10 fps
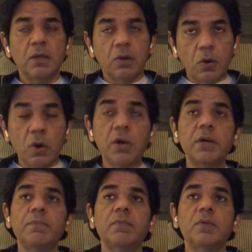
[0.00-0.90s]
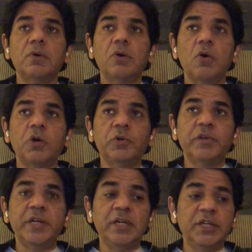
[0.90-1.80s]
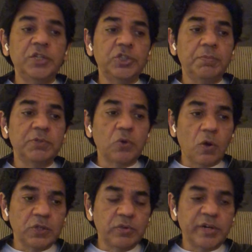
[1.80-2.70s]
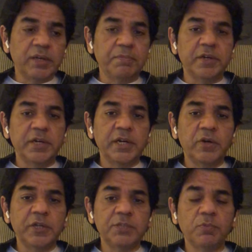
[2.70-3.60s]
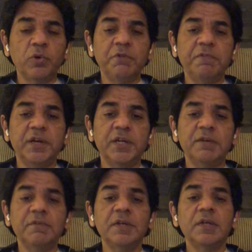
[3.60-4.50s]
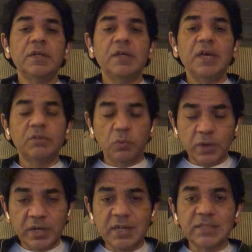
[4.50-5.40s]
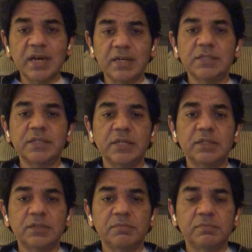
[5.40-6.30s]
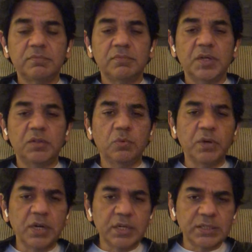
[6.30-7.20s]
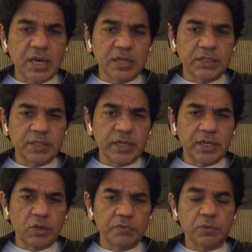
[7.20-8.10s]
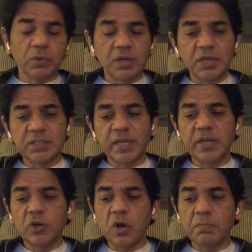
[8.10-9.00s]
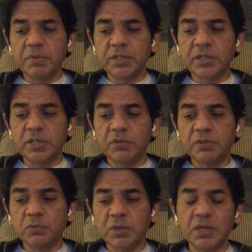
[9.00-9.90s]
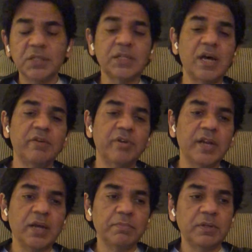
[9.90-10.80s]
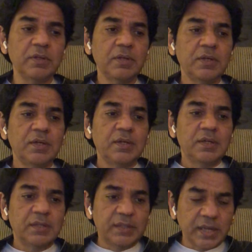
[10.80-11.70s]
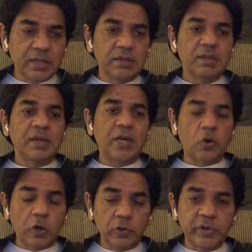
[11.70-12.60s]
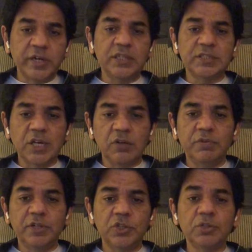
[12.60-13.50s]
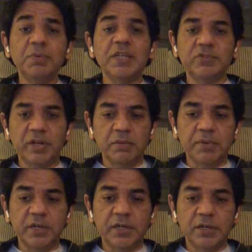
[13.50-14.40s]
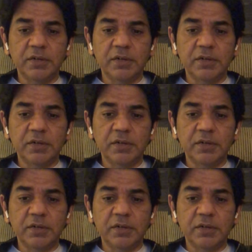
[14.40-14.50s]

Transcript: Or autocratic leadership is also recommended, or it's more effective if the workers are unskilled. If the workers are unskilled, if the workers are incompetent, if the workers are unreliable, then an autocratic style of leadership is recommended.